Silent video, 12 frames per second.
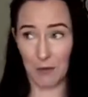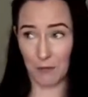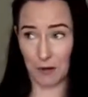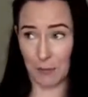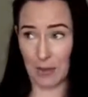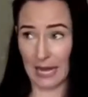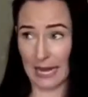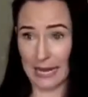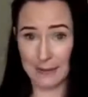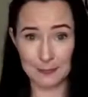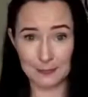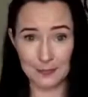
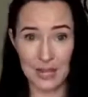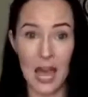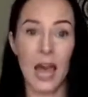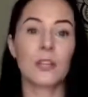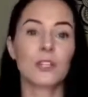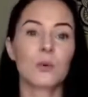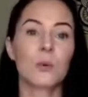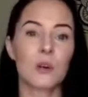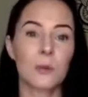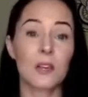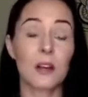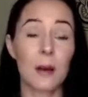everybody. I do
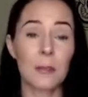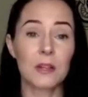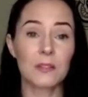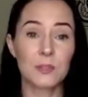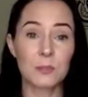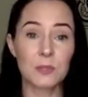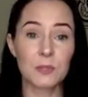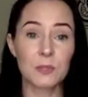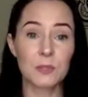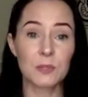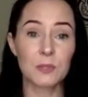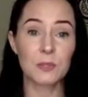work with a couple of
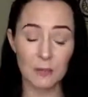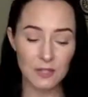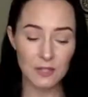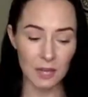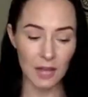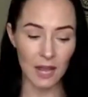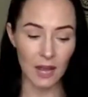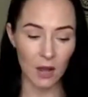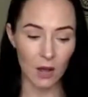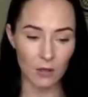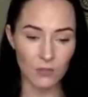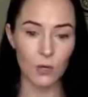specific beings, but
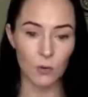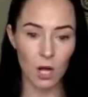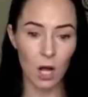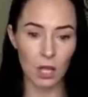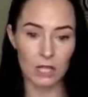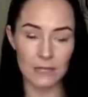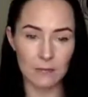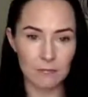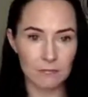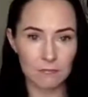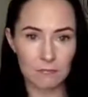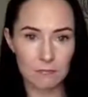I also call
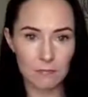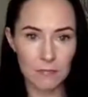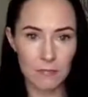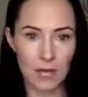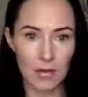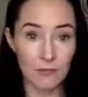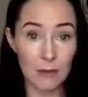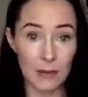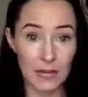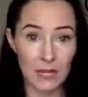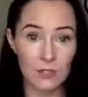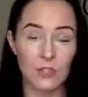in
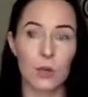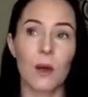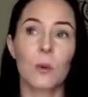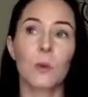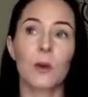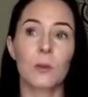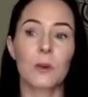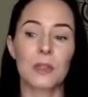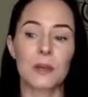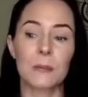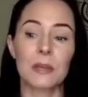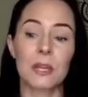everybody. So I work
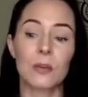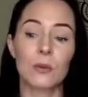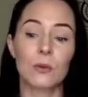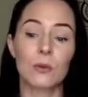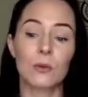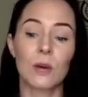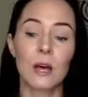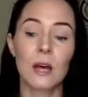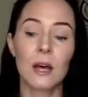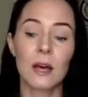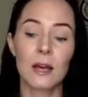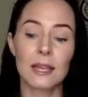with a being who,
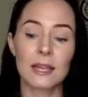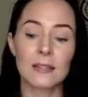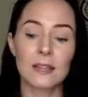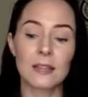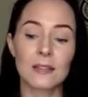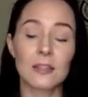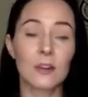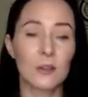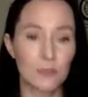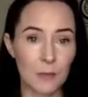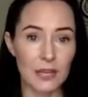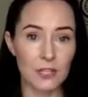he's a
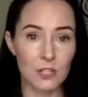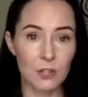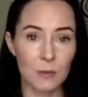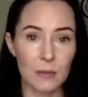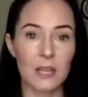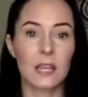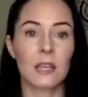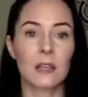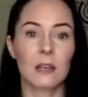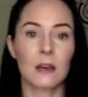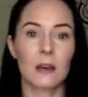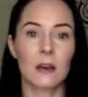seraphim angel, but
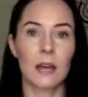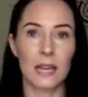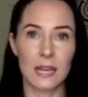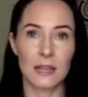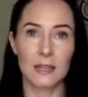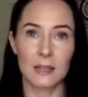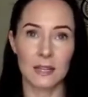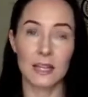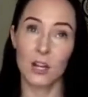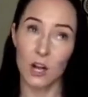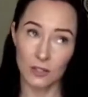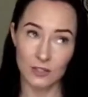he
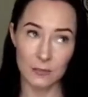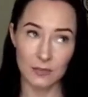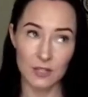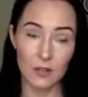calls